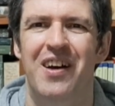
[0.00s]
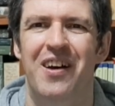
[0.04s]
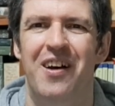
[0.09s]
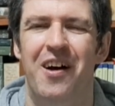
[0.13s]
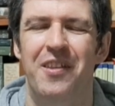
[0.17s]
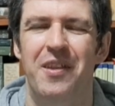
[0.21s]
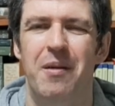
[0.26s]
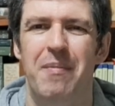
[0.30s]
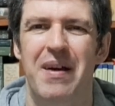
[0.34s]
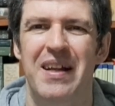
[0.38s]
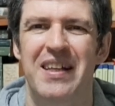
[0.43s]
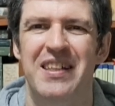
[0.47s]

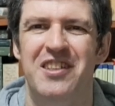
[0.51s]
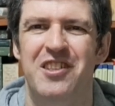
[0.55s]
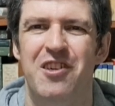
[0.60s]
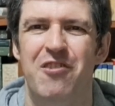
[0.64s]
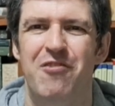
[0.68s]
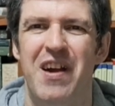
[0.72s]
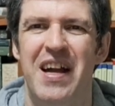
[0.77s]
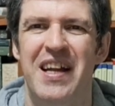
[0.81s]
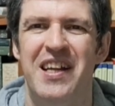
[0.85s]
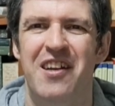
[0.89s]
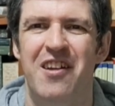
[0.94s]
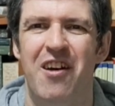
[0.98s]
on the
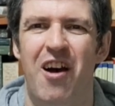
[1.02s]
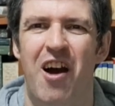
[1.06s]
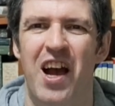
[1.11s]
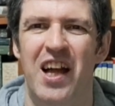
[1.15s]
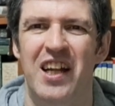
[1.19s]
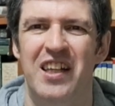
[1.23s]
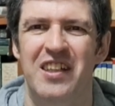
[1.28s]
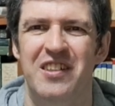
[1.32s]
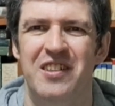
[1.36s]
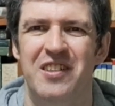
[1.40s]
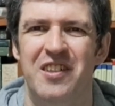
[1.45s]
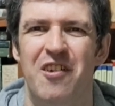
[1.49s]
Mediterranean
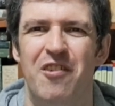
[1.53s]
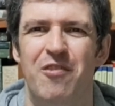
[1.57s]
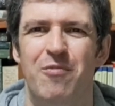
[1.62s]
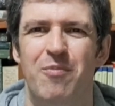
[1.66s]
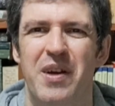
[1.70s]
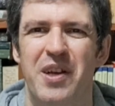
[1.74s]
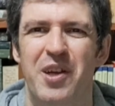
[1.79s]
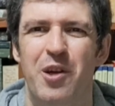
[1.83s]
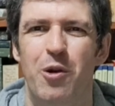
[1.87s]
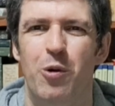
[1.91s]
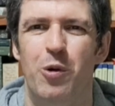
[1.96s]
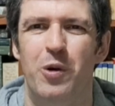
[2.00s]
island of
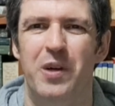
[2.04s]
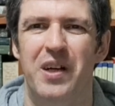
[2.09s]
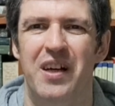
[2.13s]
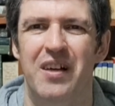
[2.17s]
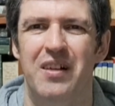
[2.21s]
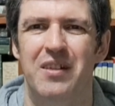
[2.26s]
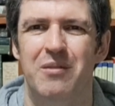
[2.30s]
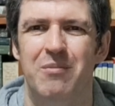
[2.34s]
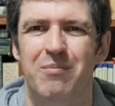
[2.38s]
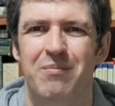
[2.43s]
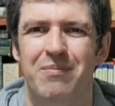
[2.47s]
Majorca.